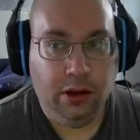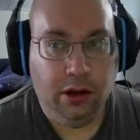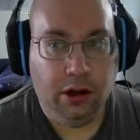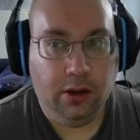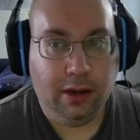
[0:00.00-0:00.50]

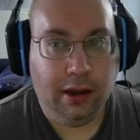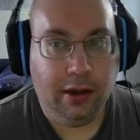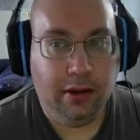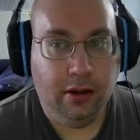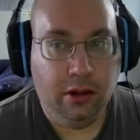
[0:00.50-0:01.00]
Okay.
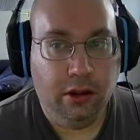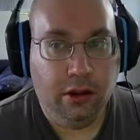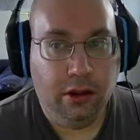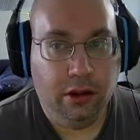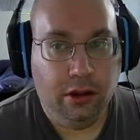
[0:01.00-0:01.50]

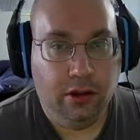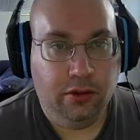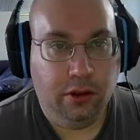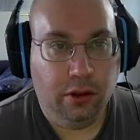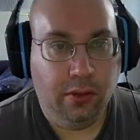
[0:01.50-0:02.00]

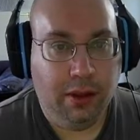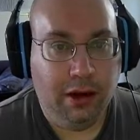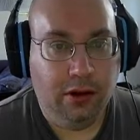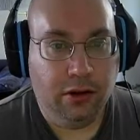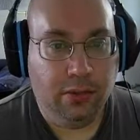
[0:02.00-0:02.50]
So the
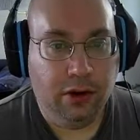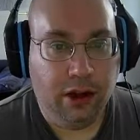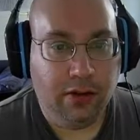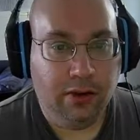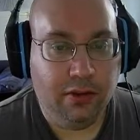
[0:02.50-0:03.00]
main
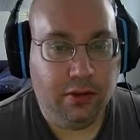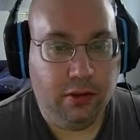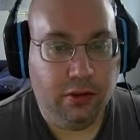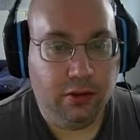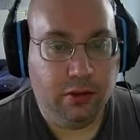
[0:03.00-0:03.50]
objective is
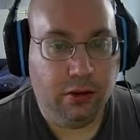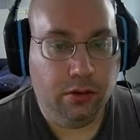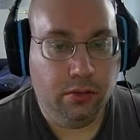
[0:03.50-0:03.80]
oh,